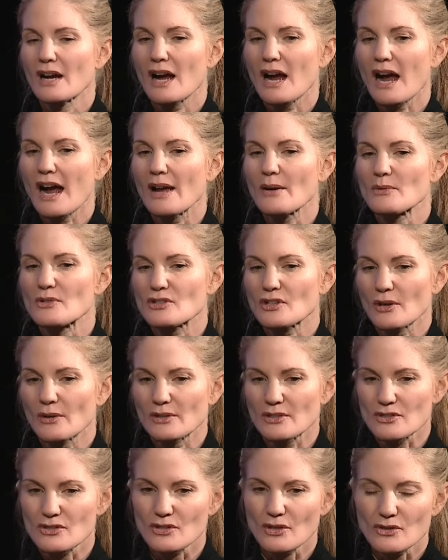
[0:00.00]
I was
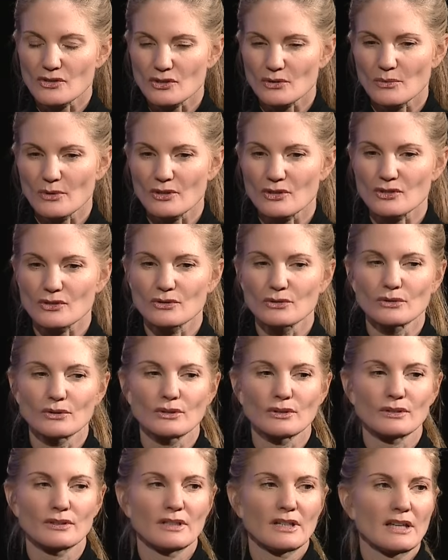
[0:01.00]
going to social work
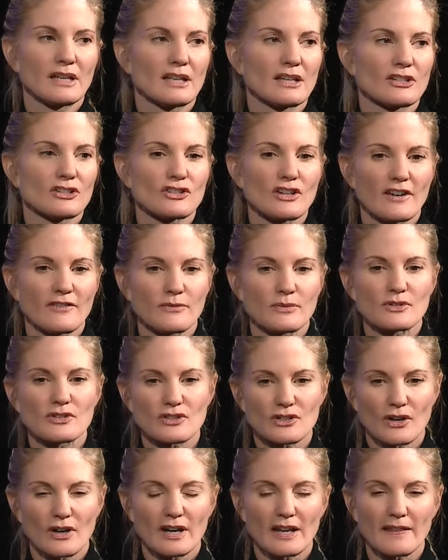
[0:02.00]
school. Jeff was
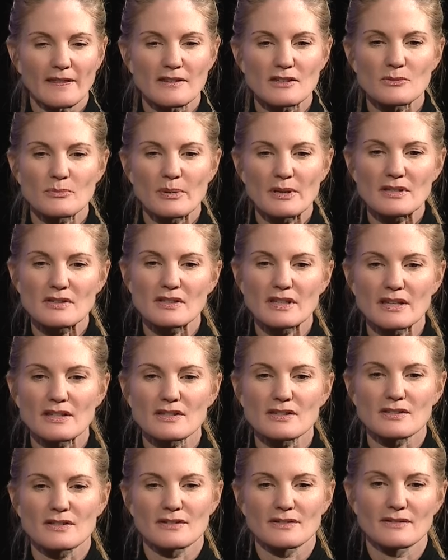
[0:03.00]
starting this
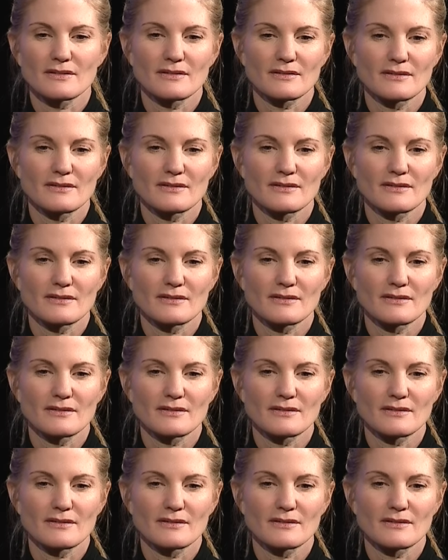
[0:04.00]
business.